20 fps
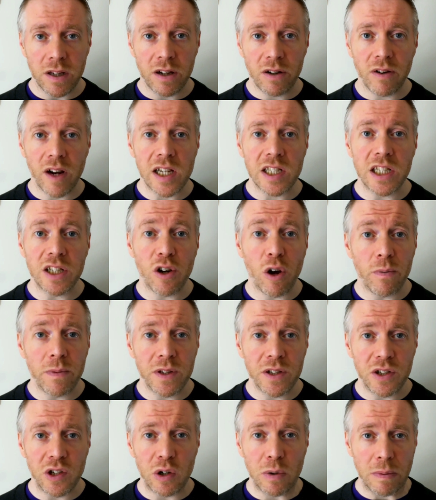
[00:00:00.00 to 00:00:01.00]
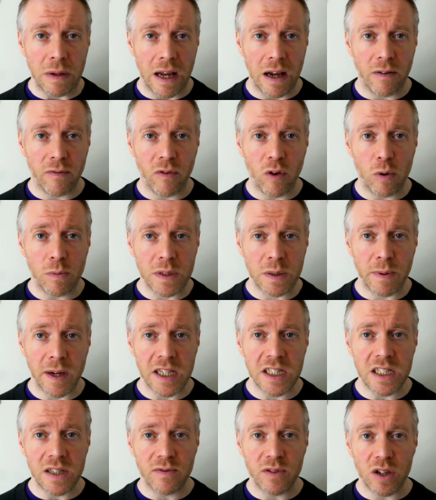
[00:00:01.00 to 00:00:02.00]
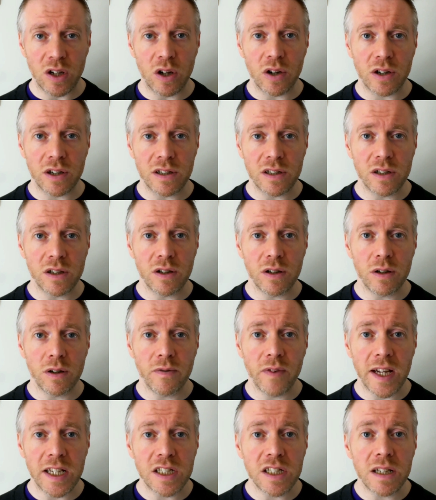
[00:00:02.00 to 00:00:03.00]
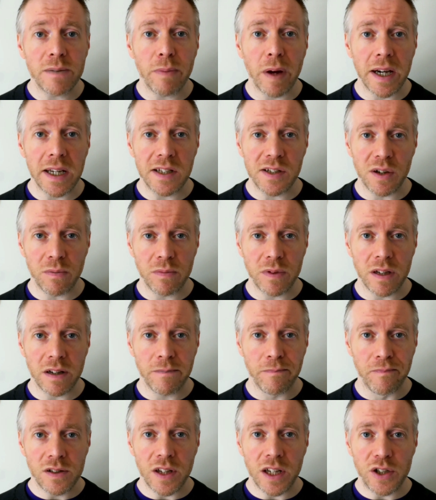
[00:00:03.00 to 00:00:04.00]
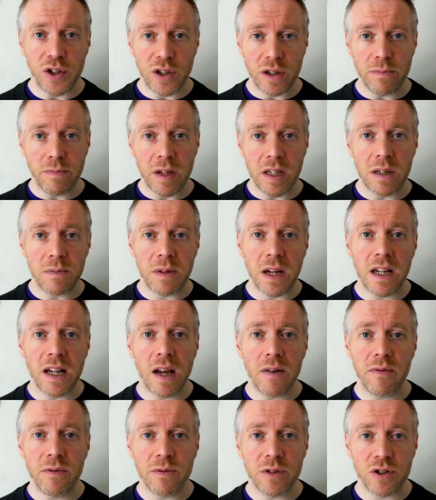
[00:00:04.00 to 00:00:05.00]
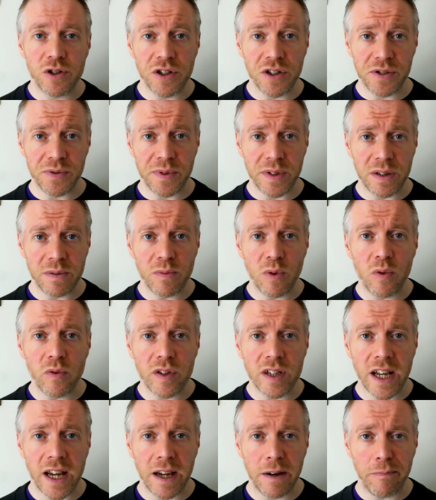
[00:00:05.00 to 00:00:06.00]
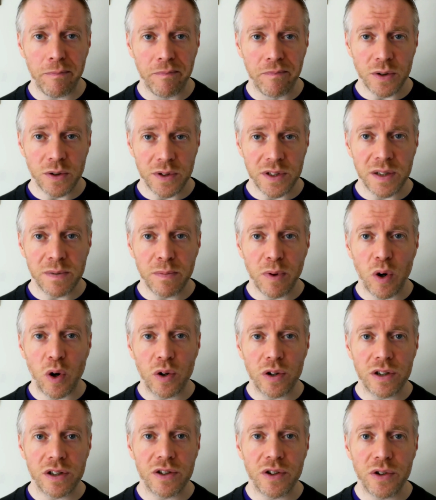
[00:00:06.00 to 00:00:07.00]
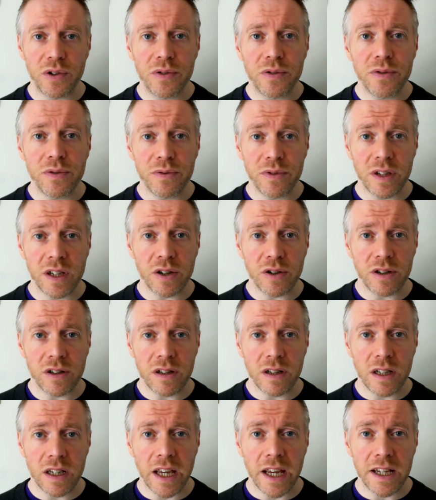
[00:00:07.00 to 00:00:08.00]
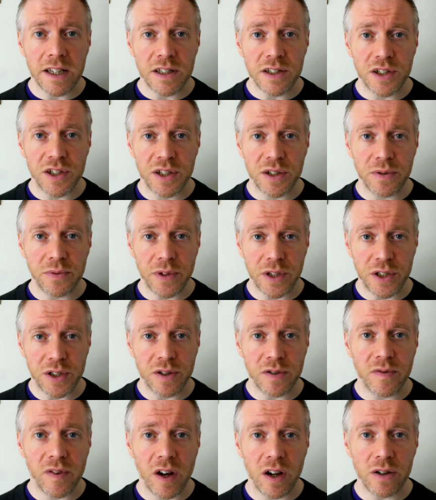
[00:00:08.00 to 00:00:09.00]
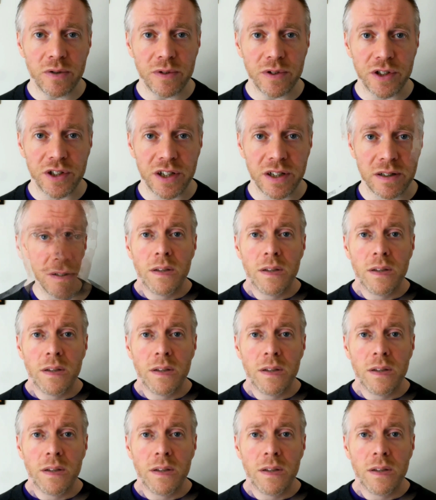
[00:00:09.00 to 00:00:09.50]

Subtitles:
that are actually coming to your platform, especially if they're looking to eventually buy something, so that you can build up that level of trust with them over time. So it's important to engage with your followers.